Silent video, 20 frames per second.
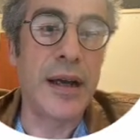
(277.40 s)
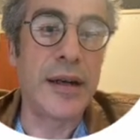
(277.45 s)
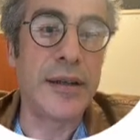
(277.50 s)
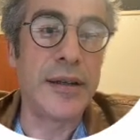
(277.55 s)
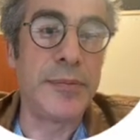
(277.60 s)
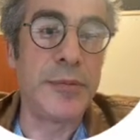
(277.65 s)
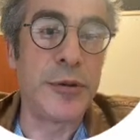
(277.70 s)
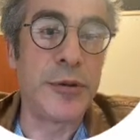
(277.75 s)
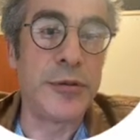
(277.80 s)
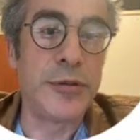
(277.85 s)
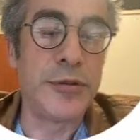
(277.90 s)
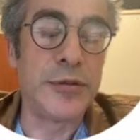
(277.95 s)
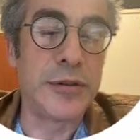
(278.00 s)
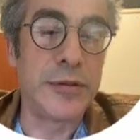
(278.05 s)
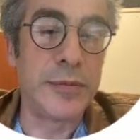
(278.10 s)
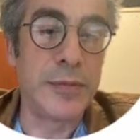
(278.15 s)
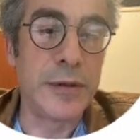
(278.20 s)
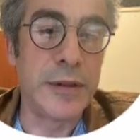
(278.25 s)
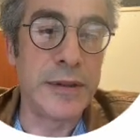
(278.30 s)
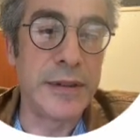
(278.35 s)

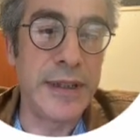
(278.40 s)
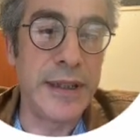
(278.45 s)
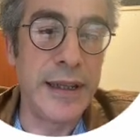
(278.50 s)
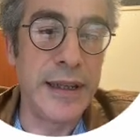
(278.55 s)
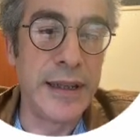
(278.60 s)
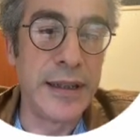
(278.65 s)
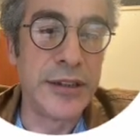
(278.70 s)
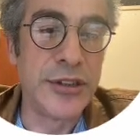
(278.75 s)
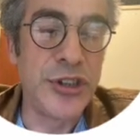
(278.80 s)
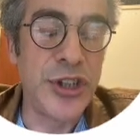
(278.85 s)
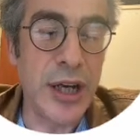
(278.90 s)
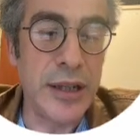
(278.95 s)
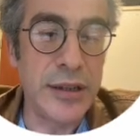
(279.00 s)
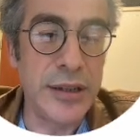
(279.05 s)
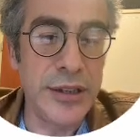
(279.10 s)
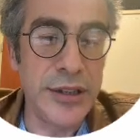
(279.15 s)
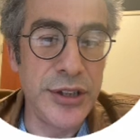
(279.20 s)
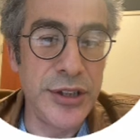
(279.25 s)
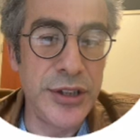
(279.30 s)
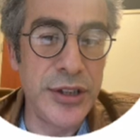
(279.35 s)
Reproducibility
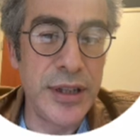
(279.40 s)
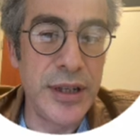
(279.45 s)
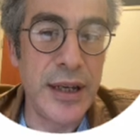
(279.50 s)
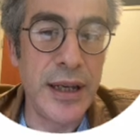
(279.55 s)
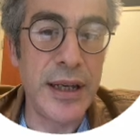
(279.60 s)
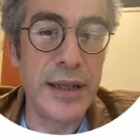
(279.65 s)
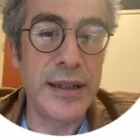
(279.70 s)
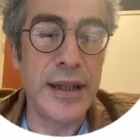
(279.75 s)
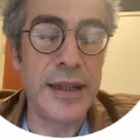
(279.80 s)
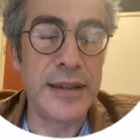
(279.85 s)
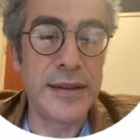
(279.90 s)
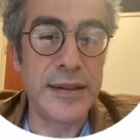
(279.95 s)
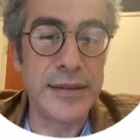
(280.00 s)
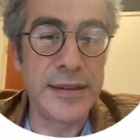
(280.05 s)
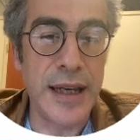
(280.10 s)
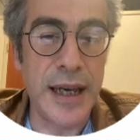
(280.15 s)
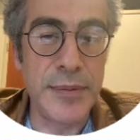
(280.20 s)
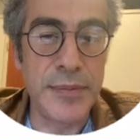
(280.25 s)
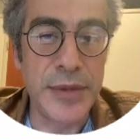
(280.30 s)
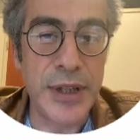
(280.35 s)
Challenge, and at the
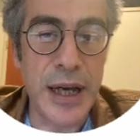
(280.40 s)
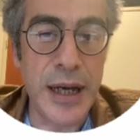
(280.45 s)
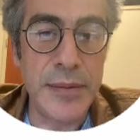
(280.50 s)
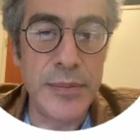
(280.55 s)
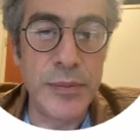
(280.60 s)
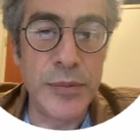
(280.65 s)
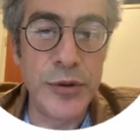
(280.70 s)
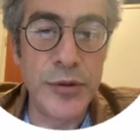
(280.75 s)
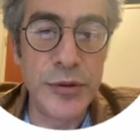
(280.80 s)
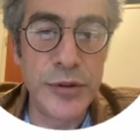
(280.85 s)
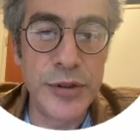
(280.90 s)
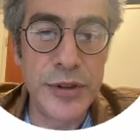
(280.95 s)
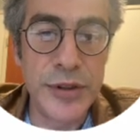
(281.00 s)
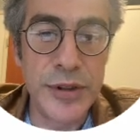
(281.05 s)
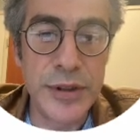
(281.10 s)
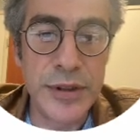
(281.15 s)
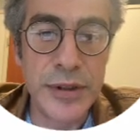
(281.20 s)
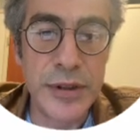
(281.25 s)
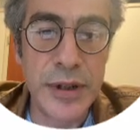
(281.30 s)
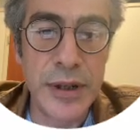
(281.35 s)
same time
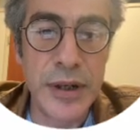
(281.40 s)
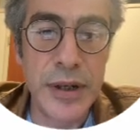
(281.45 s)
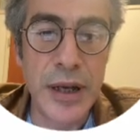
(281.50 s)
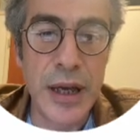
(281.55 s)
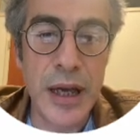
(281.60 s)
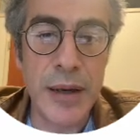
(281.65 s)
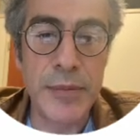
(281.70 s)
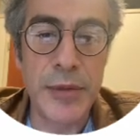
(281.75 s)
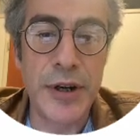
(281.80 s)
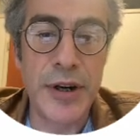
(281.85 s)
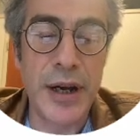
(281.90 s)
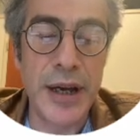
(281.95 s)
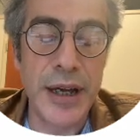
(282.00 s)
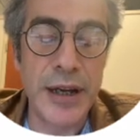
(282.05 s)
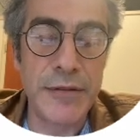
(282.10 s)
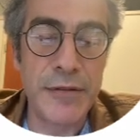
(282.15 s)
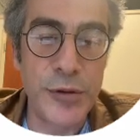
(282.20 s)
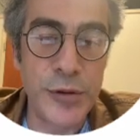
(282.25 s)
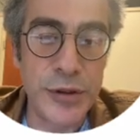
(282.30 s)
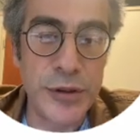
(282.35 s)
Bruker MRI
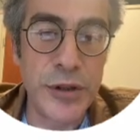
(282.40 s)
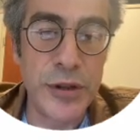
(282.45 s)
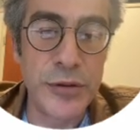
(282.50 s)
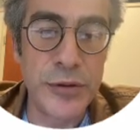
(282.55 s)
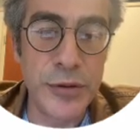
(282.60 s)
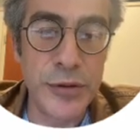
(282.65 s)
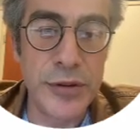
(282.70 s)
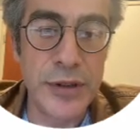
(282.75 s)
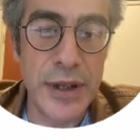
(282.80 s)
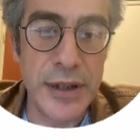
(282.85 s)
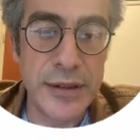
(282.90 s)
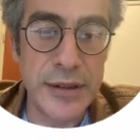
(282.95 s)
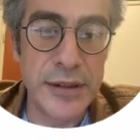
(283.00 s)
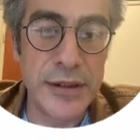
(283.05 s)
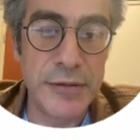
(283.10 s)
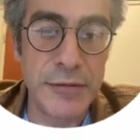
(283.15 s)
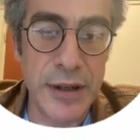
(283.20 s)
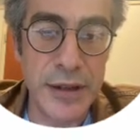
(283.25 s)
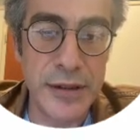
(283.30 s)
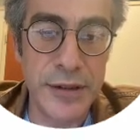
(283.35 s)
Award
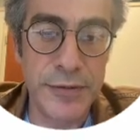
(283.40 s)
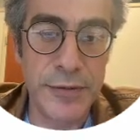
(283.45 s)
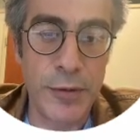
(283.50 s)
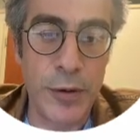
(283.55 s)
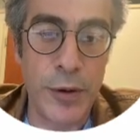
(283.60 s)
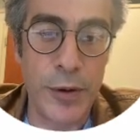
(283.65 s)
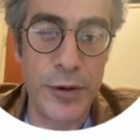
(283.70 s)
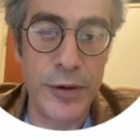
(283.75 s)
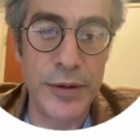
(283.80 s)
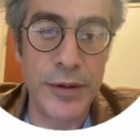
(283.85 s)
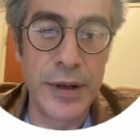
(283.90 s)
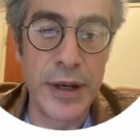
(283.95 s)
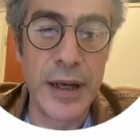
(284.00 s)
2024.